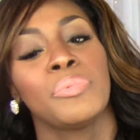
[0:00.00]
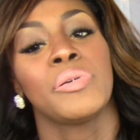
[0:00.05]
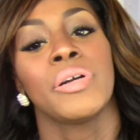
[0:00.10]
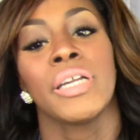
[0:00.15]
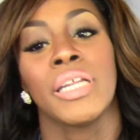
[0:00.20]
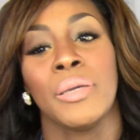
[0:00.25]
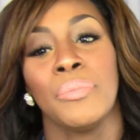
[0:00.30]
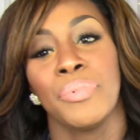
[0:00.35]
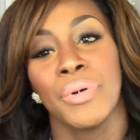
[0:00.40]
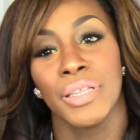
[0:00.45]

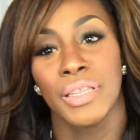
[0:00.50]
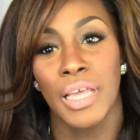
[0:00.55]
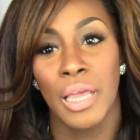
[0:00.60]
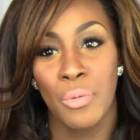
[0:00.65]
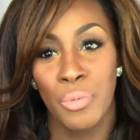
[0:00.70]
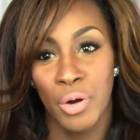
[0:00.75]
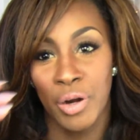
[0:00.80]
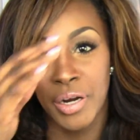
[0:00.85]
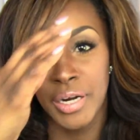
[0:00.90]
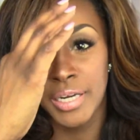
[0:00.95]
pretty, but they
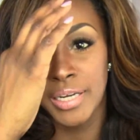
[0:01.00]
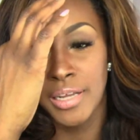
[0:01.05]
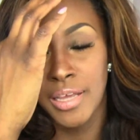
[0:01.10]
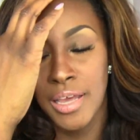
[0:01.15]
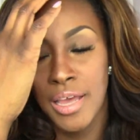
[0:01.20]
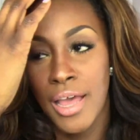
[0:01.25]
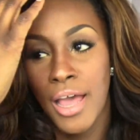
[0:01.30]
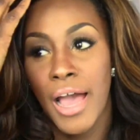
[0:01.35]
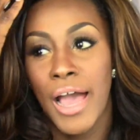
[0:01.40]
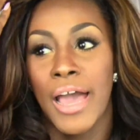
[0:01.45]
weren't,
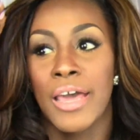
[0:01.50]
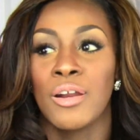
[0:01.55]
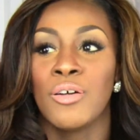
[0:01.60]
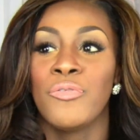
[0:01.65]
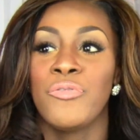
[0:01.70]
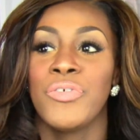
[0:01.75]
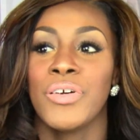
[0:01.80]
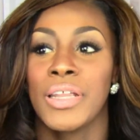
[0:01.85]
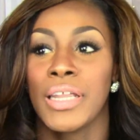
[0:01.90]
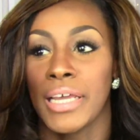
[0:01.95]
I
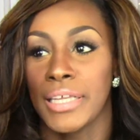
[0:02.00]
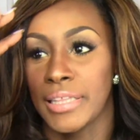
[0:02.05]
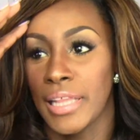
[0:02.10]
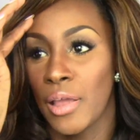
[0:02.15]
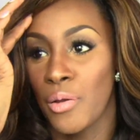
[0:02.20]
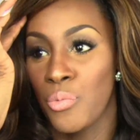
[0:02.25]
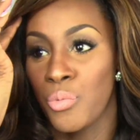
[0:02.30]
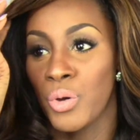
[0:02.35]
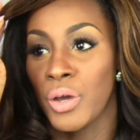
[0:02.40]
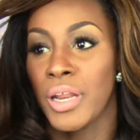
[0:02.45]
don't feel like
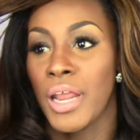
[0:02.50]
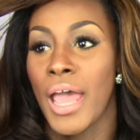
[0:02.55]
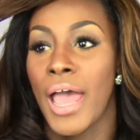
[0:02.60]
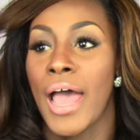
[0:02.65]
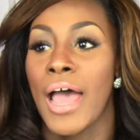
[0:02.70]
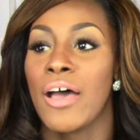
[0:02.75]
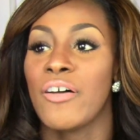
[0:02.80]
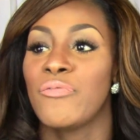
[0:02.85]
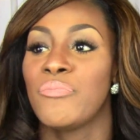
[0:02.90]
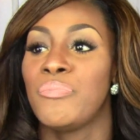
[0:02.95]
they would
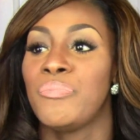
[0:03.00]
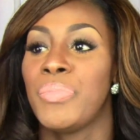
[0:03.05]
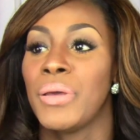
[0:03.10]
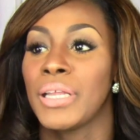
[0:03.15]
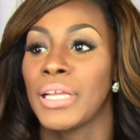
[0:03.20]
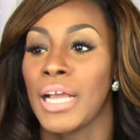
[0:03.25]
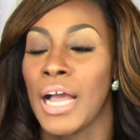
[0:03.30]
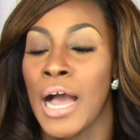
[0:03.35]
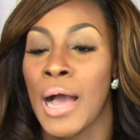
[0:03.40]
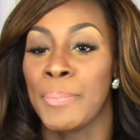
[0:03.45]
have
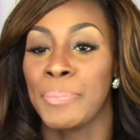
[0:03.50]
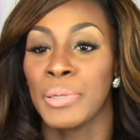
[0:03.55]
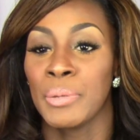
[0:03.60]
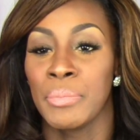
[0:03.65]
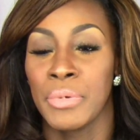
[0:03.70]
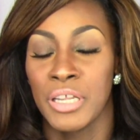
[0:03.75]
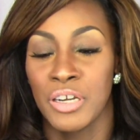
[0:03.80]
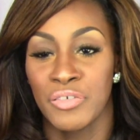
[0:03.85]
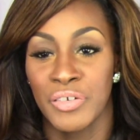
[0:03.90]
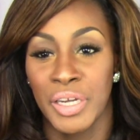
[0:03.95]
been
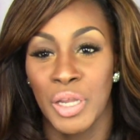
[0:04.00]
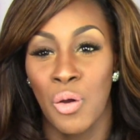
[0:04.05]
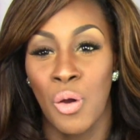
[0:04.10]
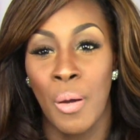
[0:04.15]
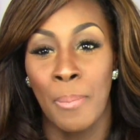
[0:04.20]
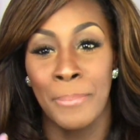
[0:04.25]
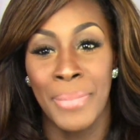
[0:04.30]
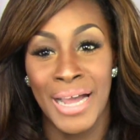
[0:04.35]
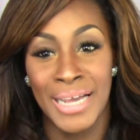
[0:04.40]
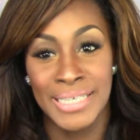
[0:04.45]
complimentary
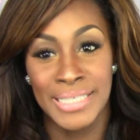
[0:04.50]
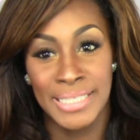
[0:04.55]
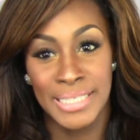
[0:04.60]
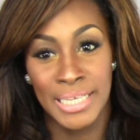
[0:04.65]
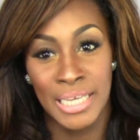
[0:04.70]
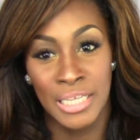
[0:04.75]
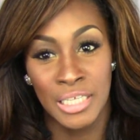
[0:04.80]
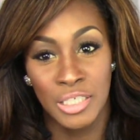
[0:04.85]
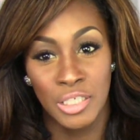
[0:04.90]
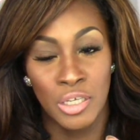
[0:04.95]
on my
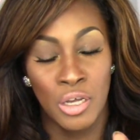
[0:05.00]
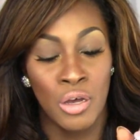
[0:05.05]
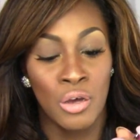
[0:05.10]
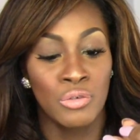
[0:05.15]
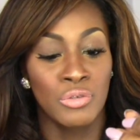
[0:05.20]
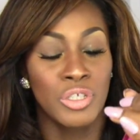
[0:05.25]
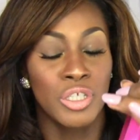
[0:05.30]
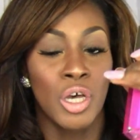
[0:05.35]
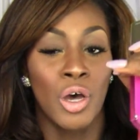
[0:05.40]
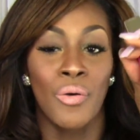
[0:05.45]
skin
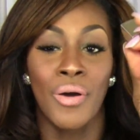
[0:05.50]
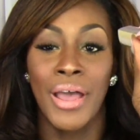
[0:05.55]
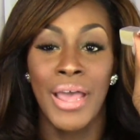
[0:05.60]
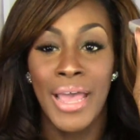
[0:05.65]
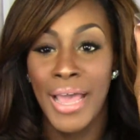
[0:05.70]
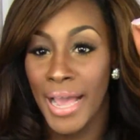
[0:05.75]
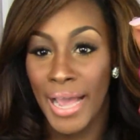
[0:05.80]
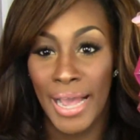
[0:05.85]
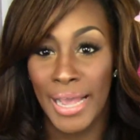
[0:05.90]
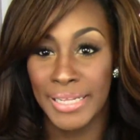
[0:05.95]
tone, so
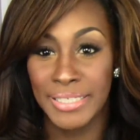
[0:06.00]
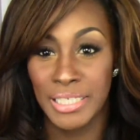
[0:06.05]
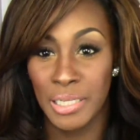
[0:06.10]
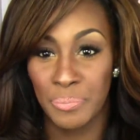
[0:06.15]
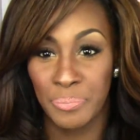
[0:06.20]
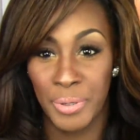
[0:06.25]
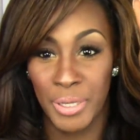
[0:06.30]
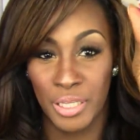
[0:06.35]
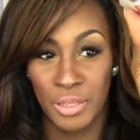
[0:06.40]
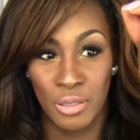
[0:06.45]
I
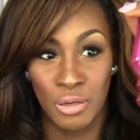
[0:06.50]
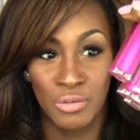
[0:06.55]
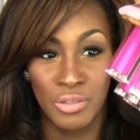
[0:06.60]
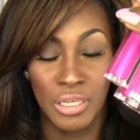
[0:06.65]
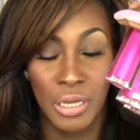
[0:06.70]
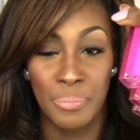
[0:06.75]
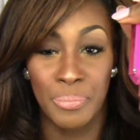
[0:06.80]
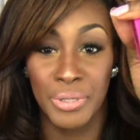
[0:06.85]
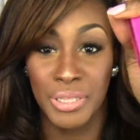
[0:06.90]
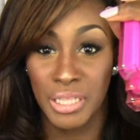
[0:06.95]
didn't pick those
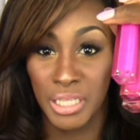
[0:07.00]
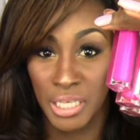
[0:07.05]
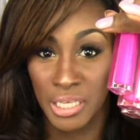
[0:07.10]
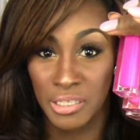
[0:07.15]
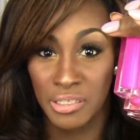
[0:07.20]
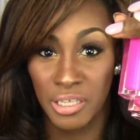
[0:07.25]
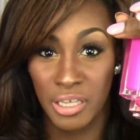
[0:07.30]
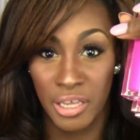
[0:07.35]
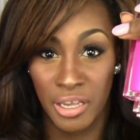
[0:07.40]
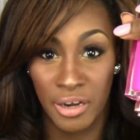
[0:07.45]
up. But
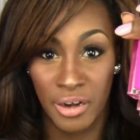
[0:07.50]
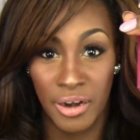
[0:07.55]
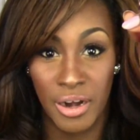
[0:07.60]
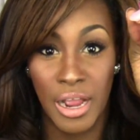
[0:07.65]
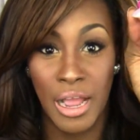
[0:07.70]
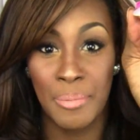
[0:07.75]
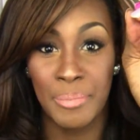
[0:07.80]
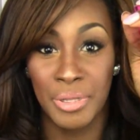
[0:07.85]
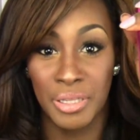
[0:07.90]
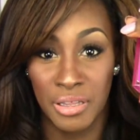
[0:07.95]
these here,
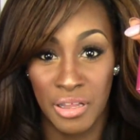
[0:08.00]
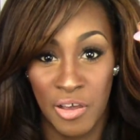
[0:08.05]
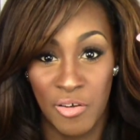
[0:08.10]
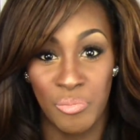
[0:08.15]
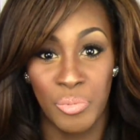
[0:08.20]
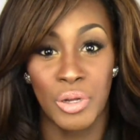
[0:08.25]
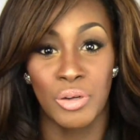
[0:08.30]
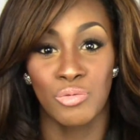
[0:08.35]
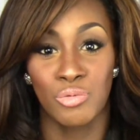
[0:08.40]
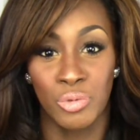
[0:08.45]
I'm in
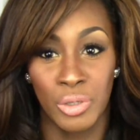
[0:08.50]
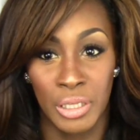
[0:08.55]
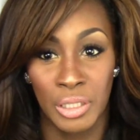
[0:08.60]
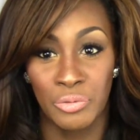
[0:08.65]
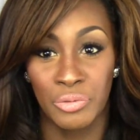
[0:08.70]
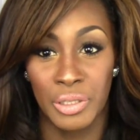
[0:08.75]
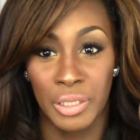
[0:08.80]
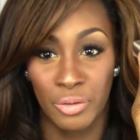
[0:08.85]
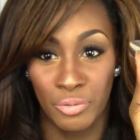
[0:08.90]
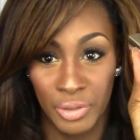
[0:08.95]
love with. Really,
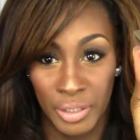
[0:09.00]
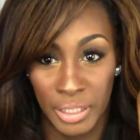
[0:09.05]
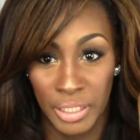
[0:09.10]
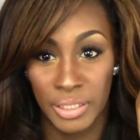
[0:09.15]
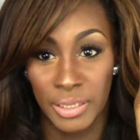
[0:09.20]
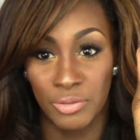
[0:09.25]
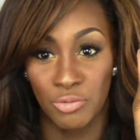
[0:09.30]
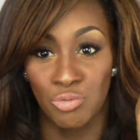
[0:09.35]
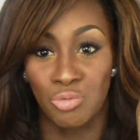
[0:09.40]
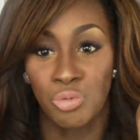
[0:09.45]
really,
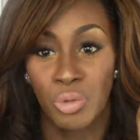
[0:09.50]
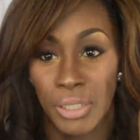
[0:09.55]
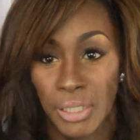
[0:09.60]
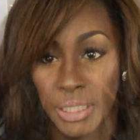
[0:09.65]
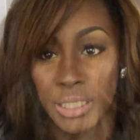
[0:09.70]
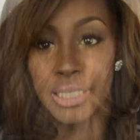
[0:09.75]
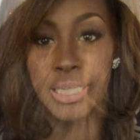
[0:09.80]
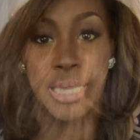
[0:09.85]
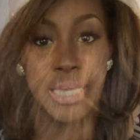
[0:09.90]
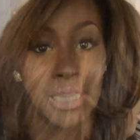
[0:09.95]
really,
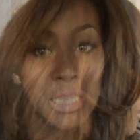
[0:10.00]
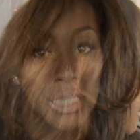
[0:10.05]
really like